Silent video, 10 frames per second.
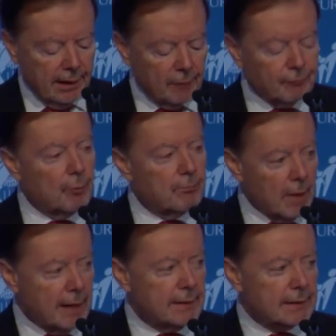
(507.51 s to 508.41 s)
And from
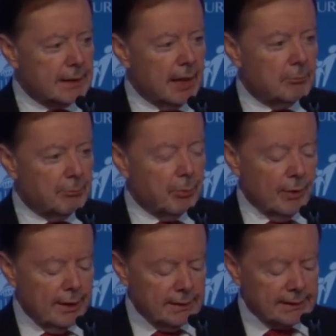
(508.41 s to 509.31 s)
my
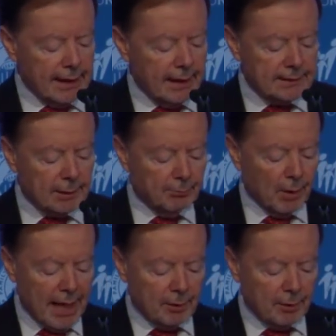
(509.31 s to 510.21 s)
standpoint, he said, as a
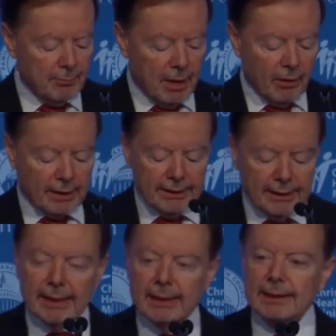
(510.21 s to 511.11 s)
black American,
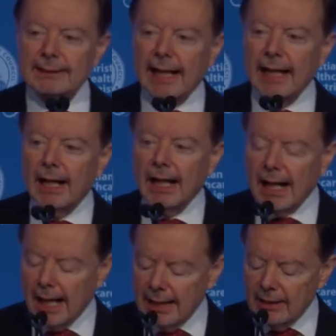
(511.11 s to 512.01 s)
it is a
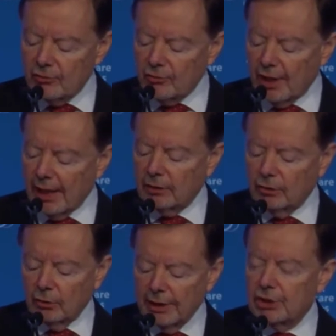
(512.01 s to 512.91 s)
high-tech
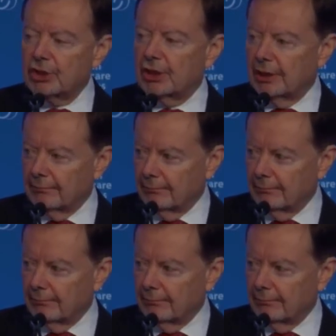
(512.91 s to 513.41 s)
lynching